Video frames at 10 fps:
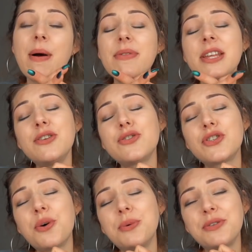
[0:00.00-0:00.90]
mama thank you
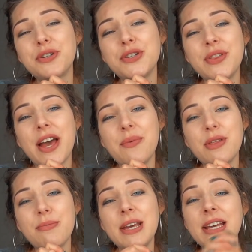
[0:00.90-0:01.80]
so much for doing that
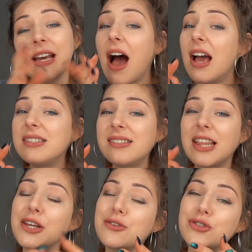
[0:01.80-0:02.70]
with me. Guys
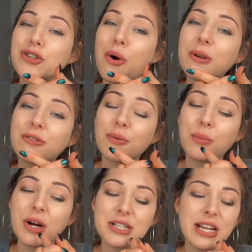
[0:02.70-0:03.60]
thank you so much for
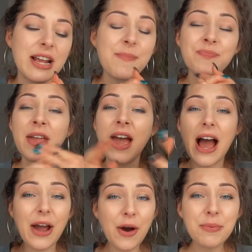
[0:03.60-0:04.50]
watching.
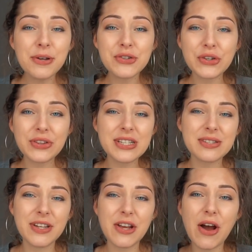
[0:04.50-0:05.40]
I hope you enjoyed
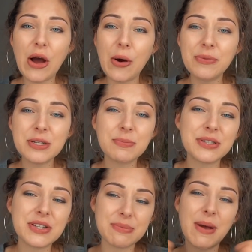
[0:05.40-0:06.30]
this video. I hope this
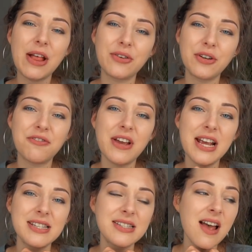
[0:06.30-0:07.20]
puts a smile on your
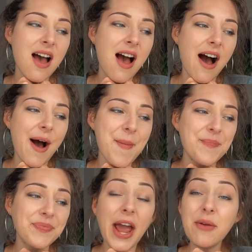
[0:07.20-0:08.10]
face.
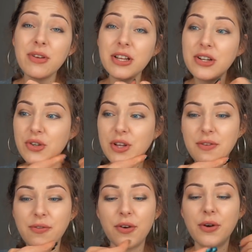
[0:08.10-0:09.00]
Um, I really enjoyed
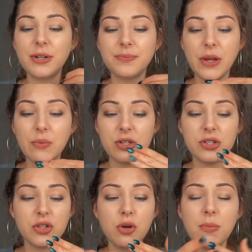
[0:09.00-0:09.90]
the food. It
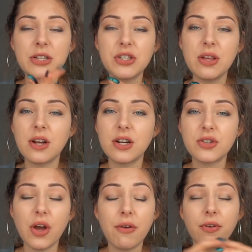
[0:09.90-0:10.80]
wasn't too much either
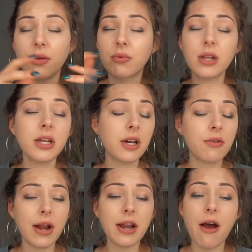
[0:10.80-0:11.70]
so I feel really
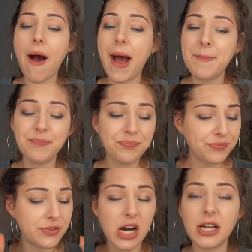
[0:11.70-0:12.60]
good right now. I'm
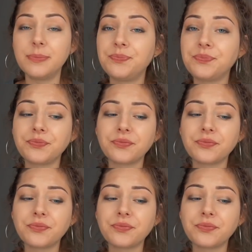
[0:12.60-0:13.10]
done